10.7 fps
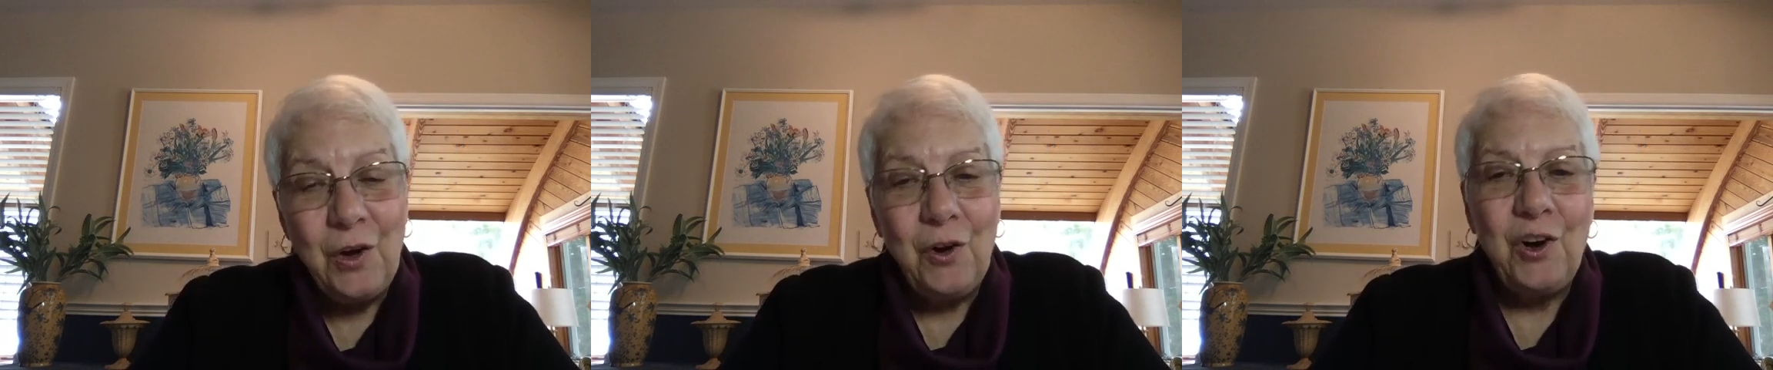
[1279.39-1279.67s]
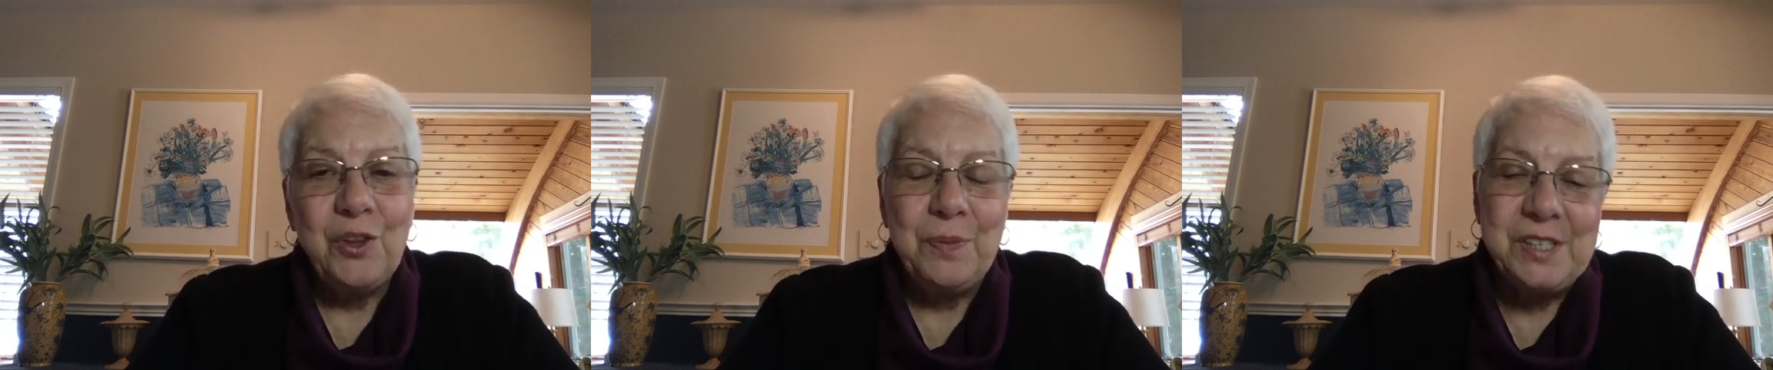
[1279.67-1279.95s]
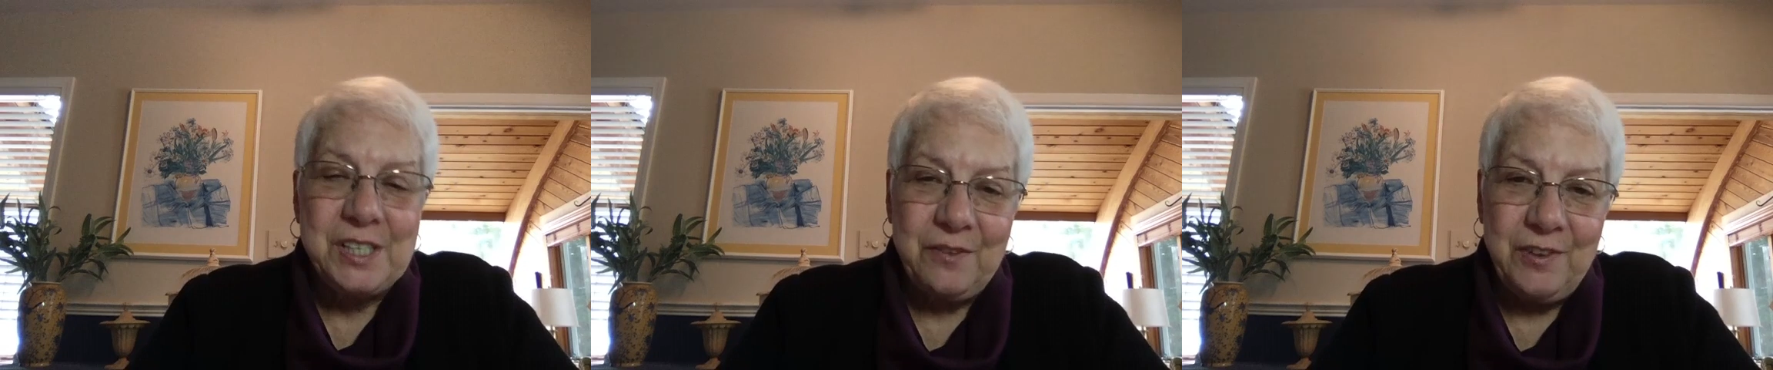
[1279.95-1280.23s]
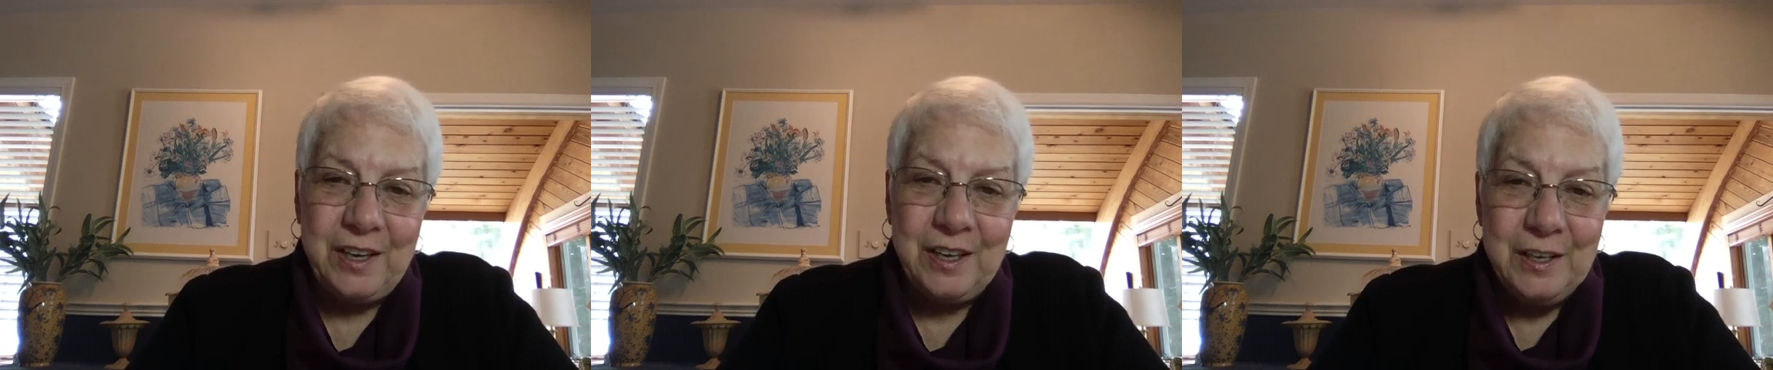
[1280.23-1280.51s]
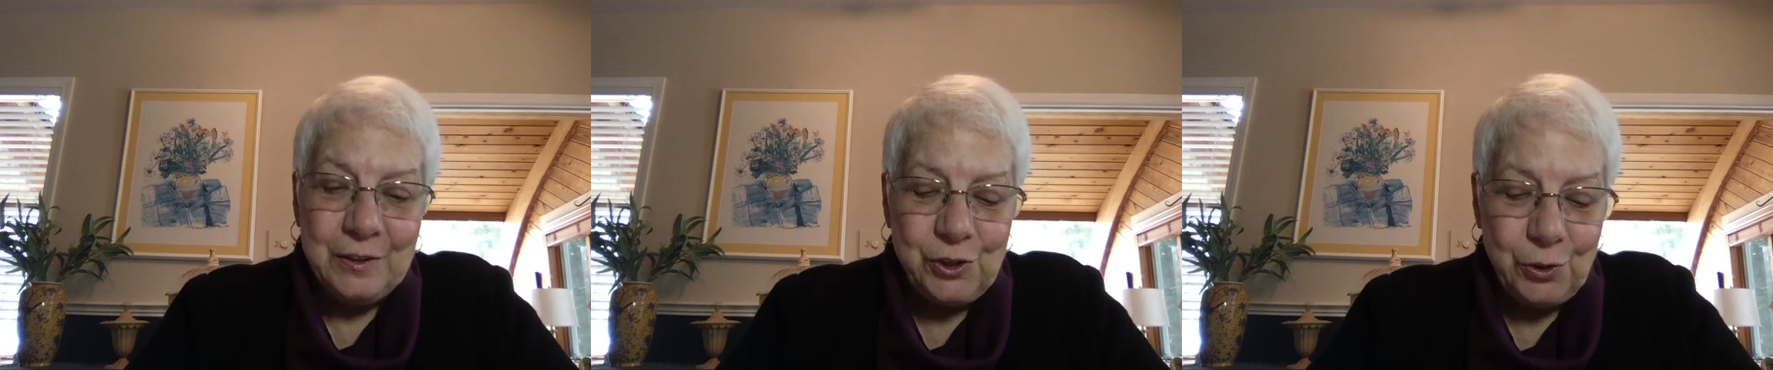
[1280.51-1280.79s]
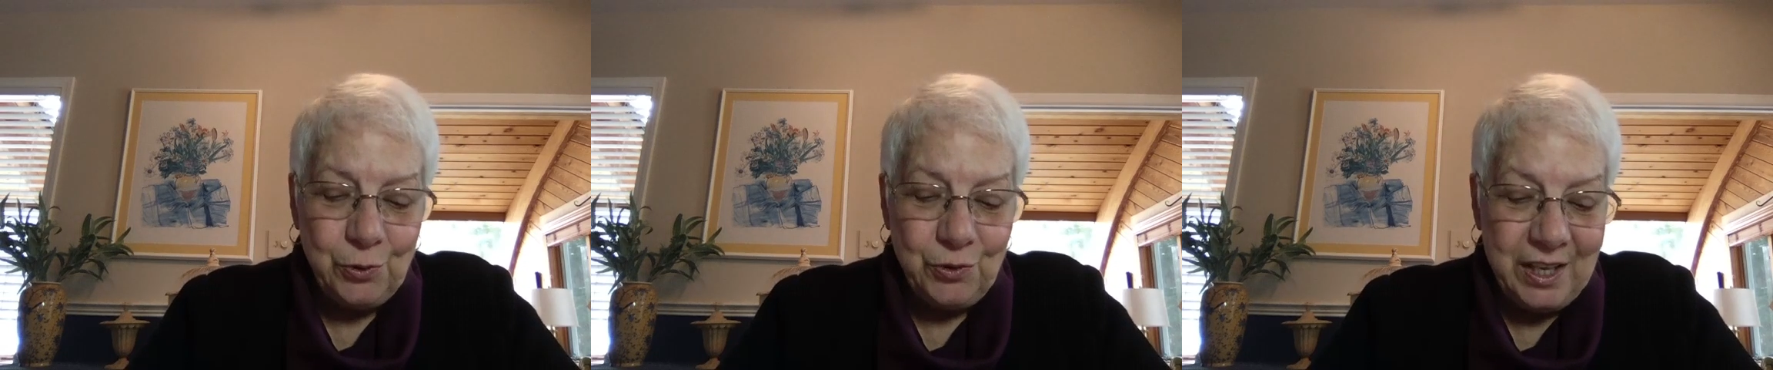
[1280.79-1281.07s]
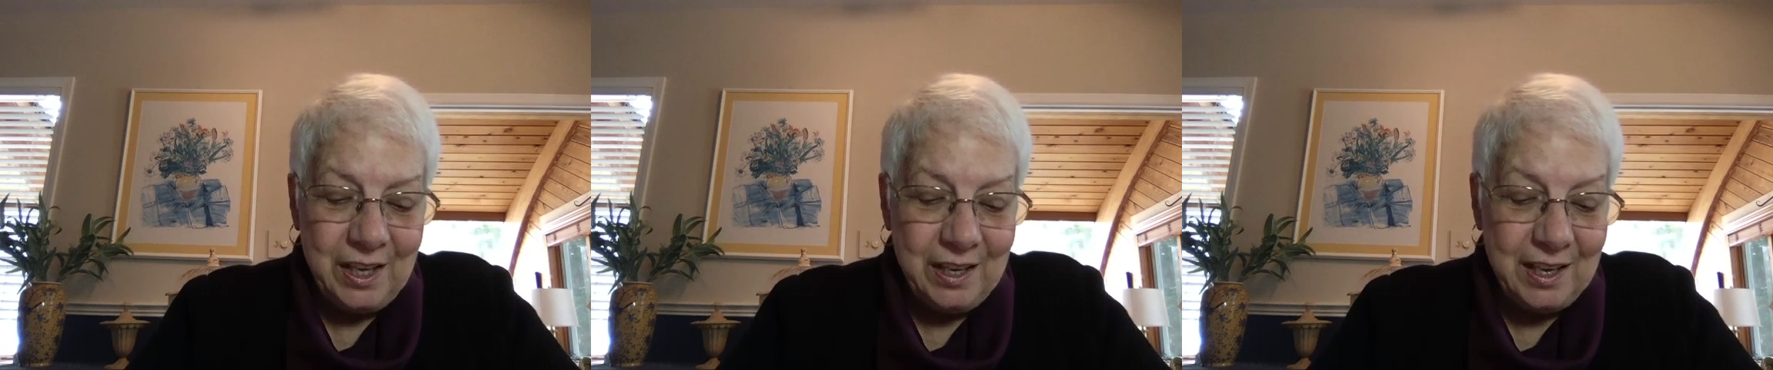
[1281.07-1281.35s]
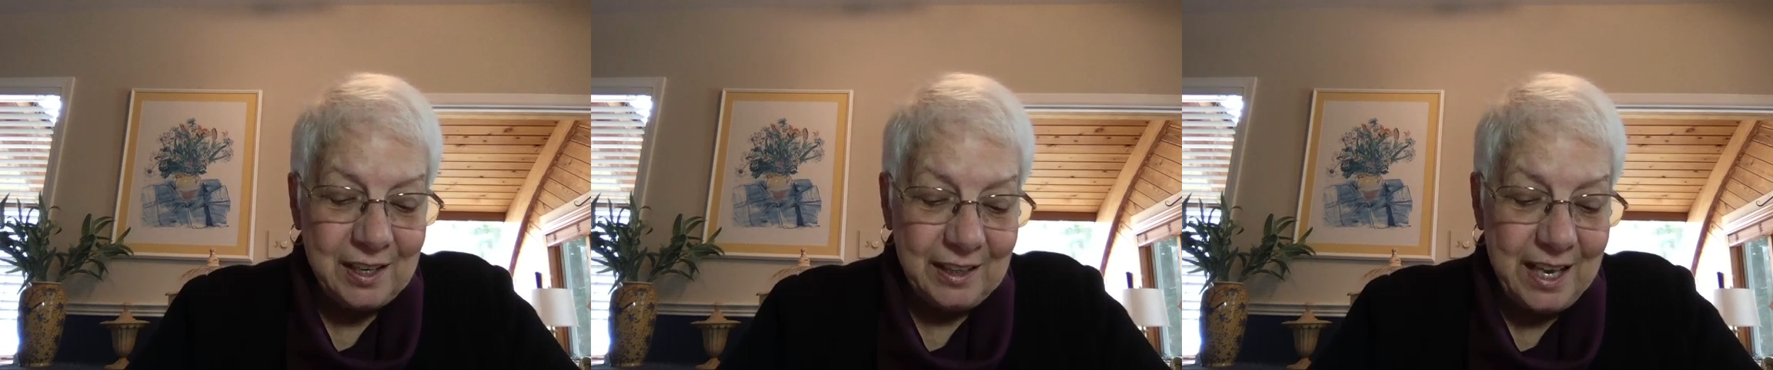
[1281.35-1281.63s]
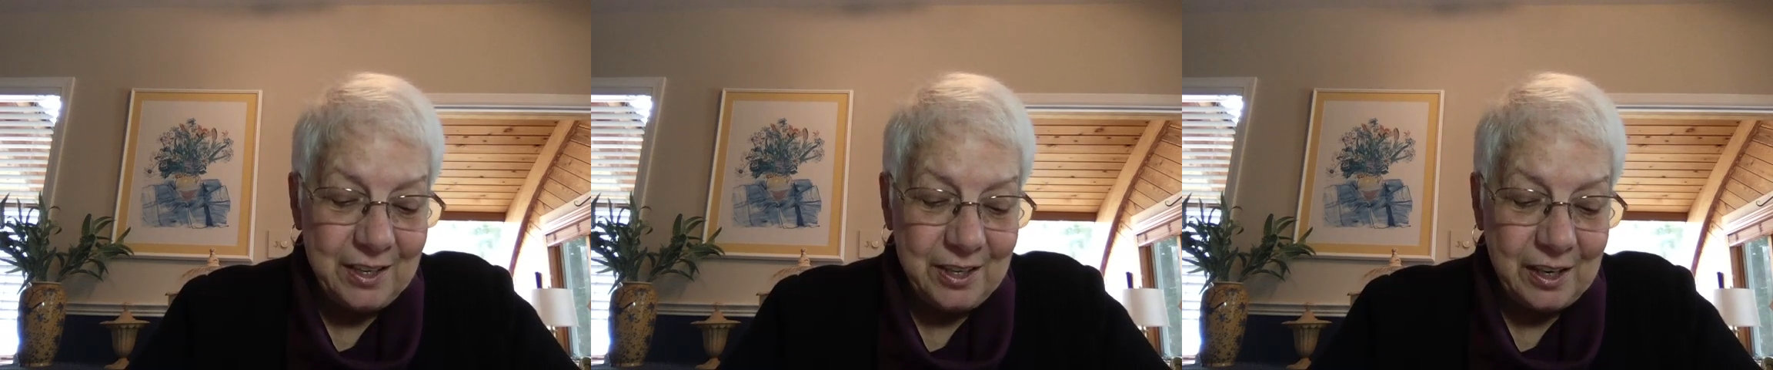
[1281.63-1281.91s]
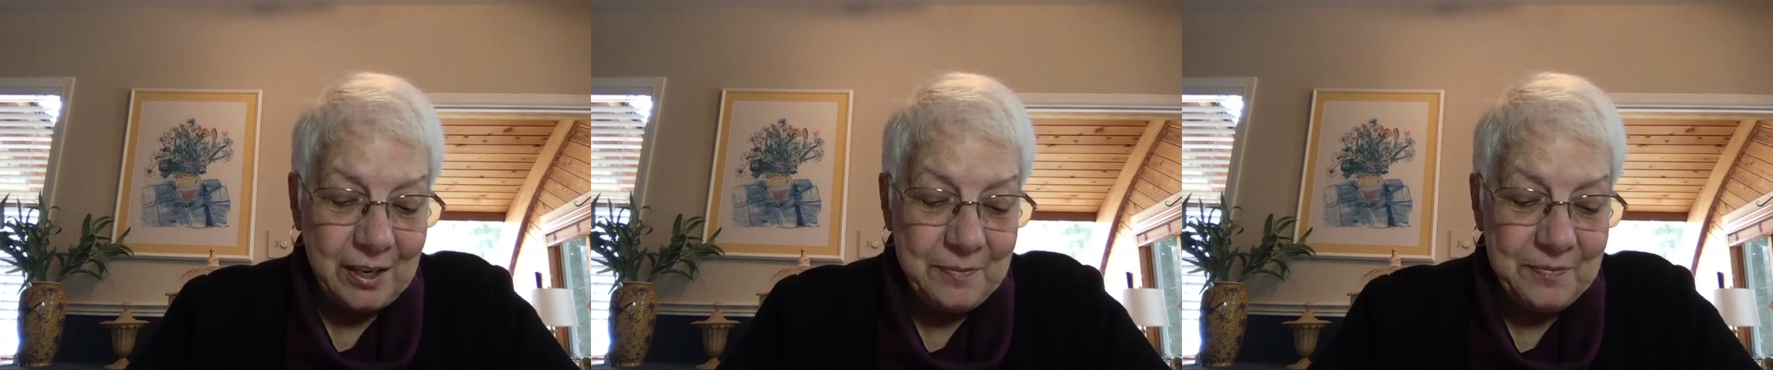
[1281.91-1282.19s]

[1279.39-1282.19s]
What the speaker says: or the Pacific to the Atlantic.